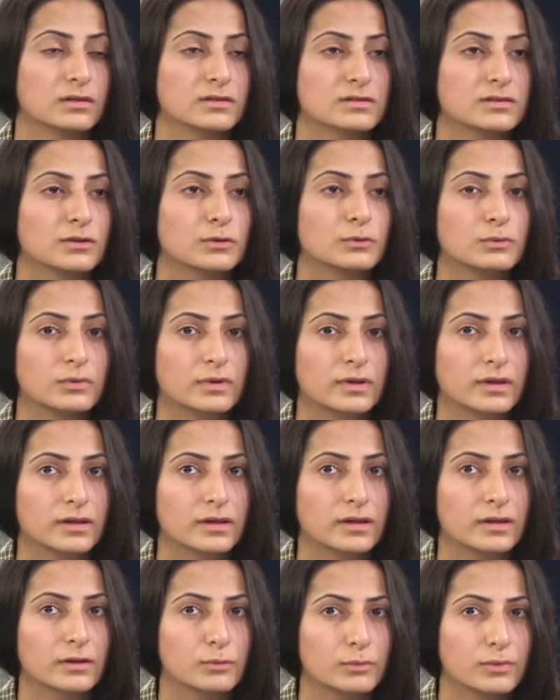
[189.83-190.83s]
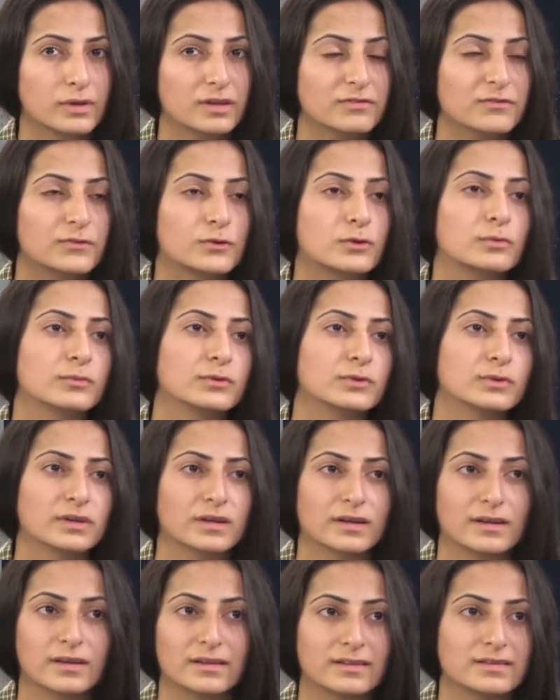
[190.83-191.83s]
So can we
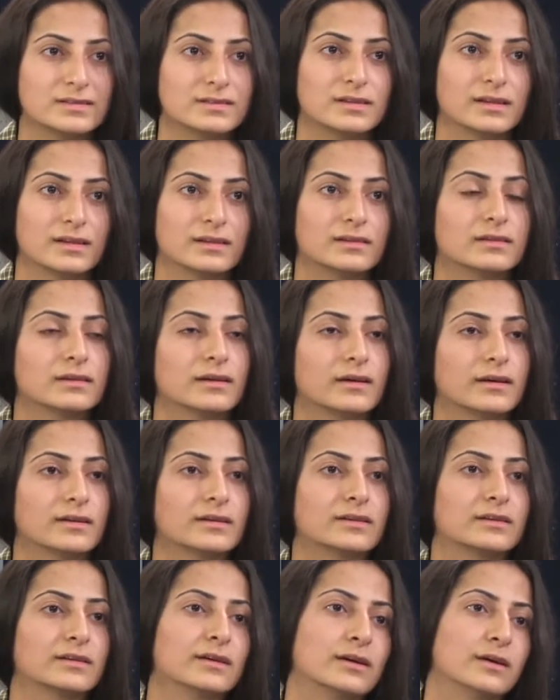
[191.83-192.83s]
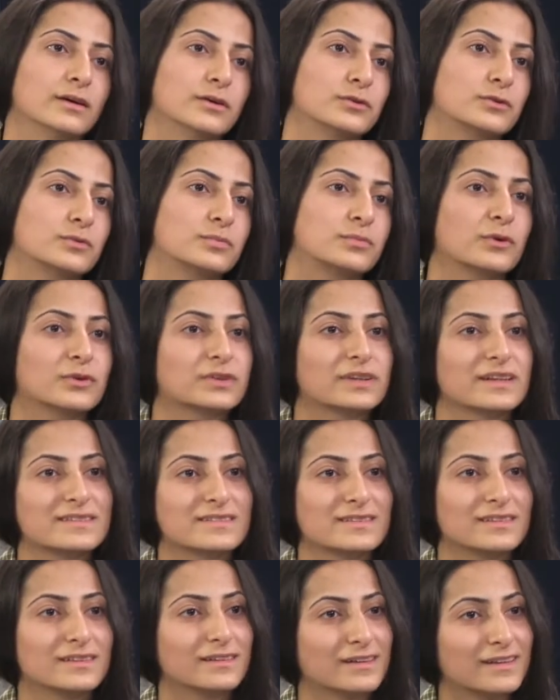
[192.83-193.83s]
formulate it like you're
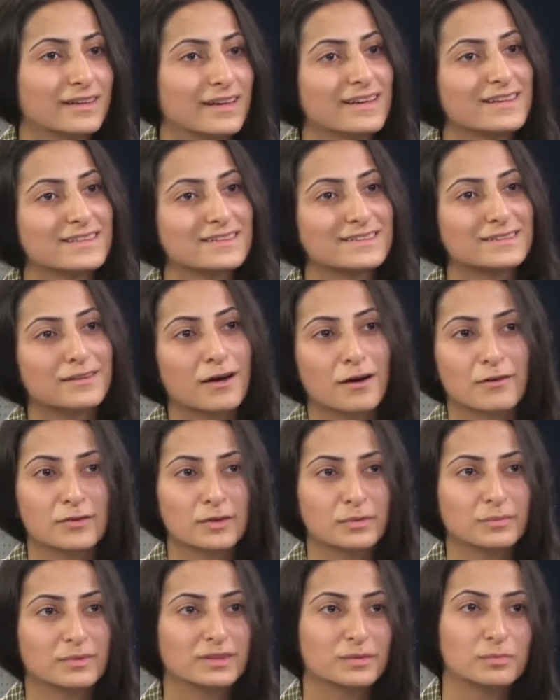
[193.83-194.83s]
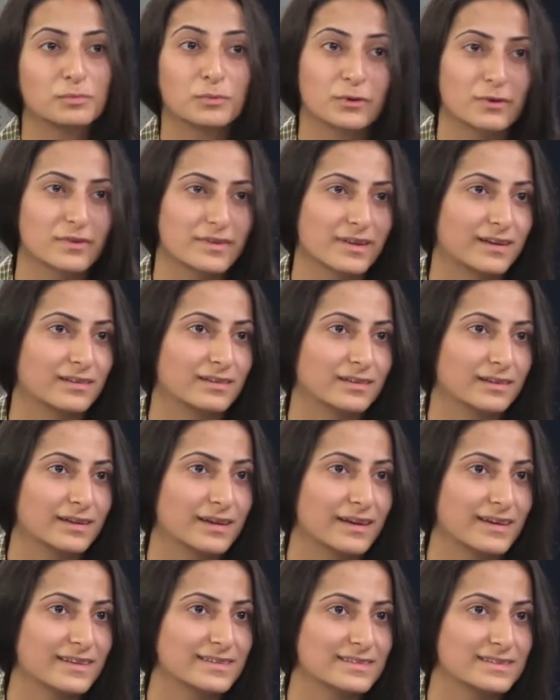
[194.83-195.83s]
protesting against government more than
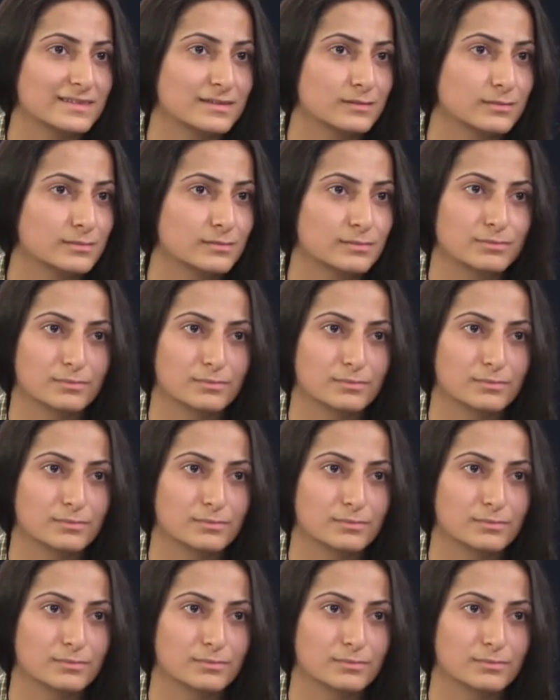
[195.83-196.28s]
against